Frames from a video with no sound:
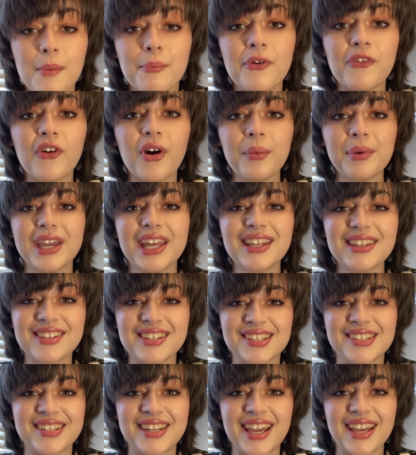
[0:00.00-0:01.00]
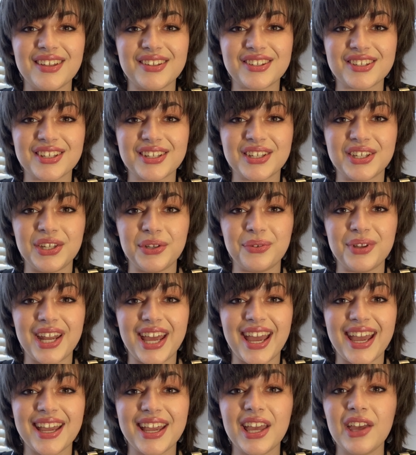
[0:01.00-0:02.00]
Before we get into today's
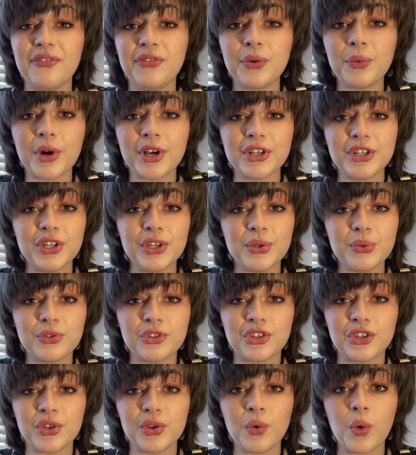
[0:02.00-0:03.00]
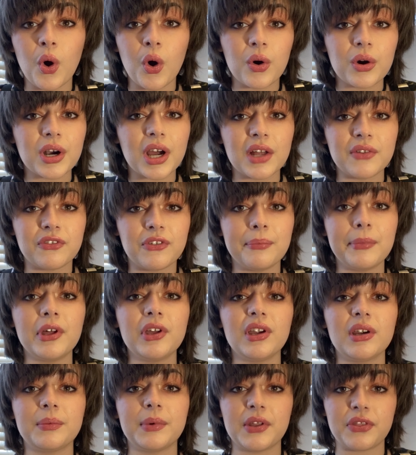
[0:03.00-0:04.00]
Q&A, if you are new to or
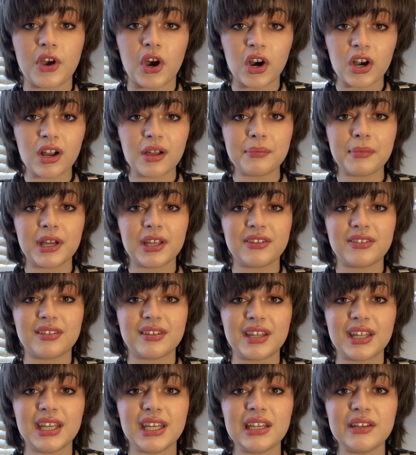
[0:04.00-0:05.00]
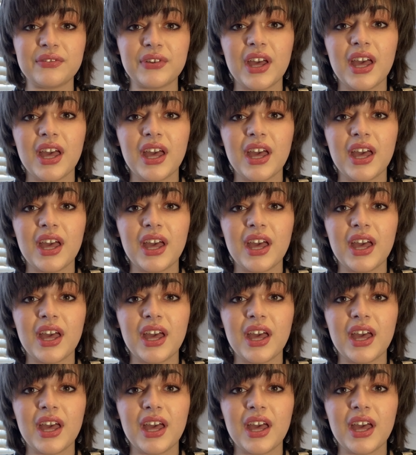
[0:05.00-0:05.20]
unfamiliar with Heart on My Sleeve,